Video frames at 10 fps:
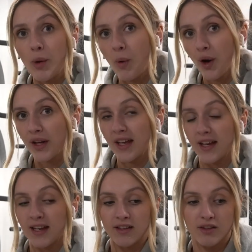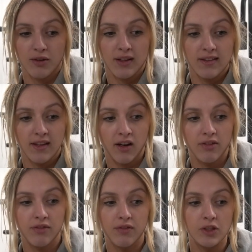working, doing
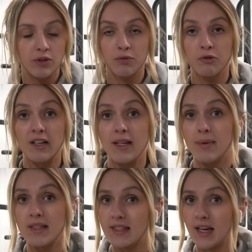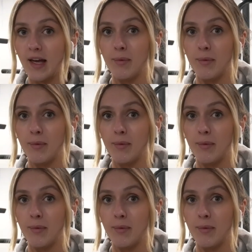stuff, just really busy day.